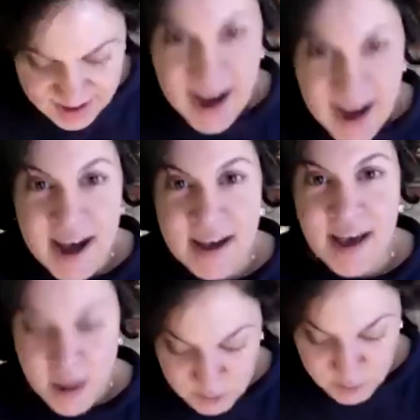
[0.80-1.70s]
I
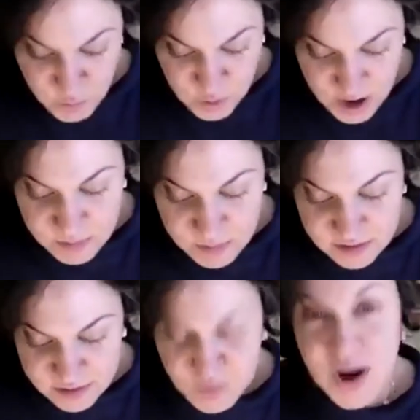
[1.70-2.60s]
am a newcomer
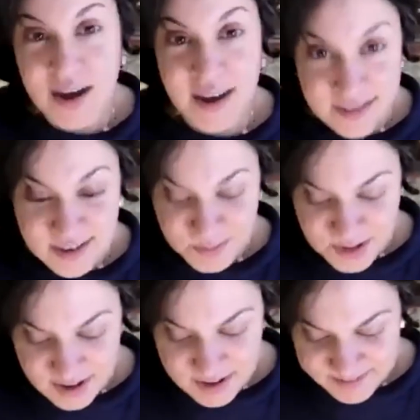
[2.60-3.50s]
to
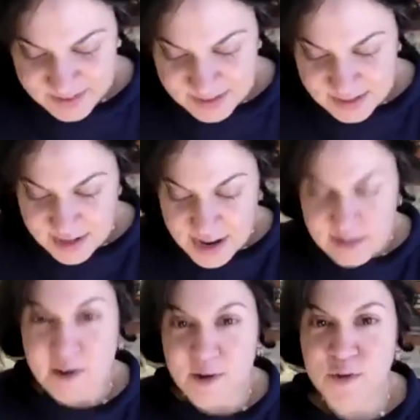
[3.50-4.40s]
academia,
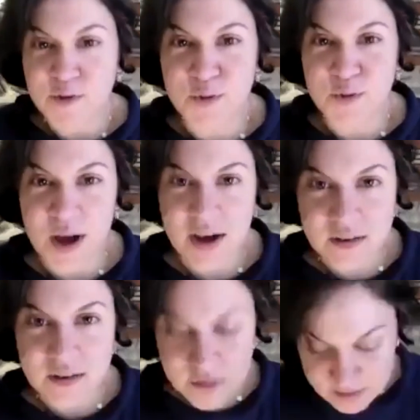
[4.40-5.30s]
let alone to
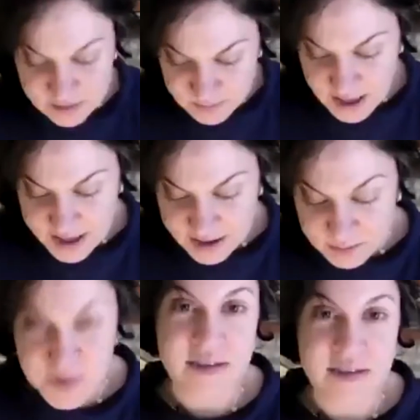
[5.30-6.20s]
activism
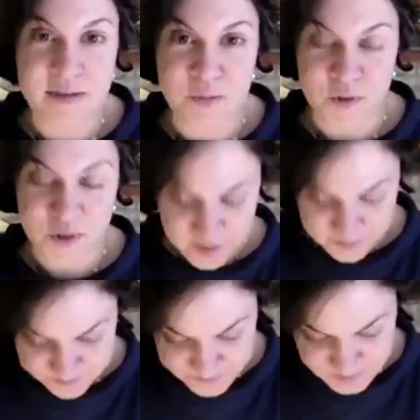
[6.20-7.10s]
and praxis work.
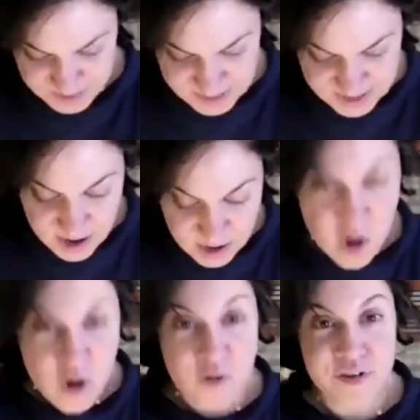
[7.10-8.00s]
I
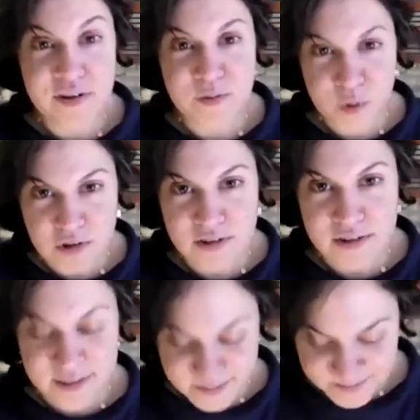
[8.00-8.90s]
often
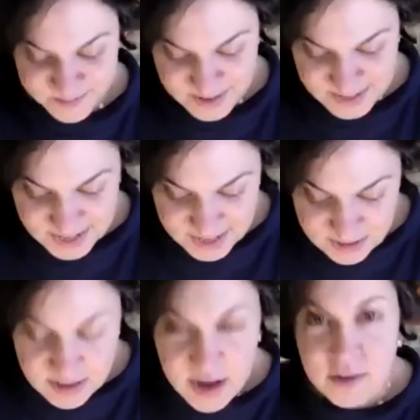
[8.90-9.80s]
wonder,
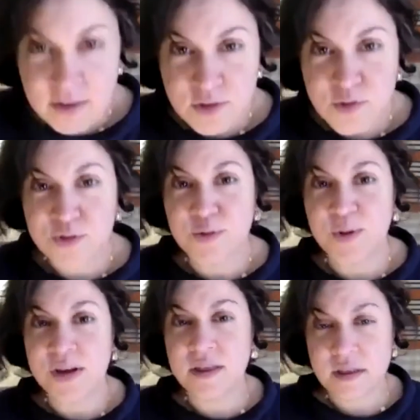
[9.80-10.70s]
did I choose
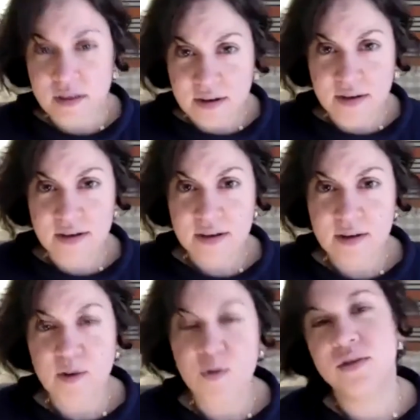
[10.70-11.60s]
queer theory
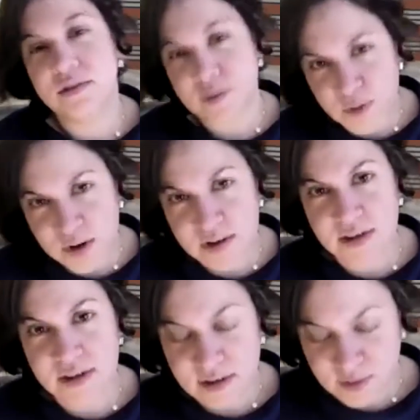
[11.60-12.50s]
or did queer
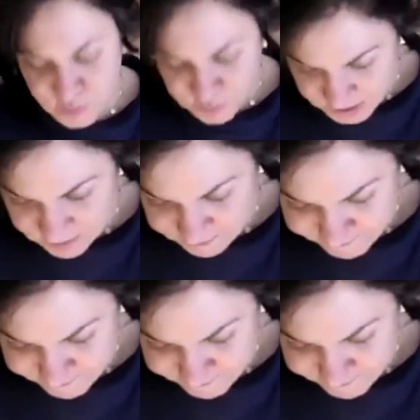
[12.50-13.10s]
theory choose me?